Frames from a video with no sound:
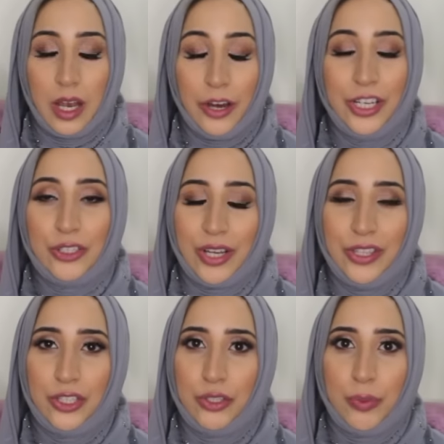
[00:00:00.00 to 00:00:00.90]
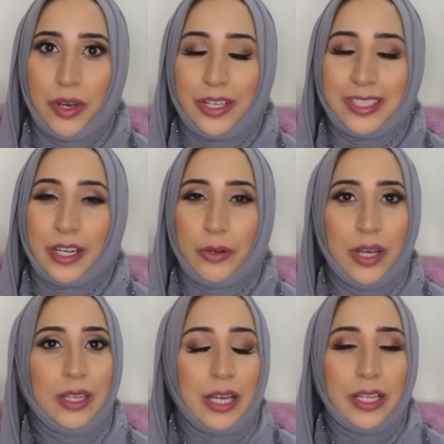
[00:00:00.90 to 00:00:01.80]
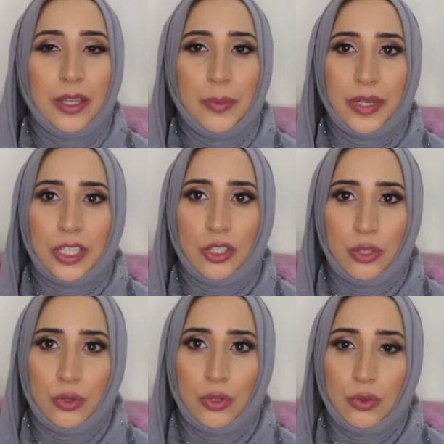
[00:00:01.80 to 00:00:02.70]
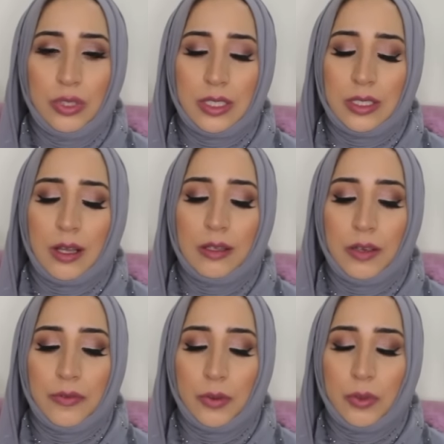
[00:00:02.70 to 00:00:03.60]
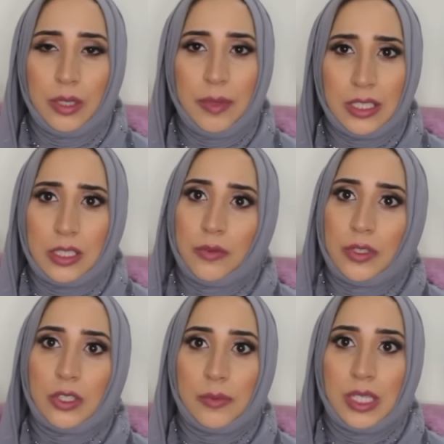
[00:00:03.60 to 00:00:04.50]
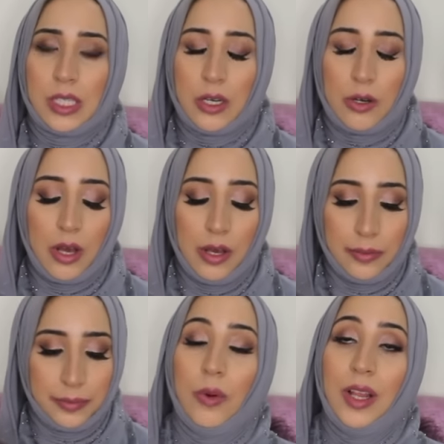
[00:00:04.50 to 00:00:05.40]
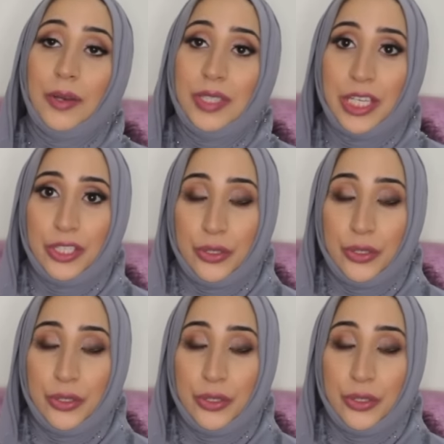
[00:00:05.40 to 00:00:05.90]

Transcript: I already tried these two products and I quite like them, but it's too soon to tell if it really makes a difference on my skin or not. While I was at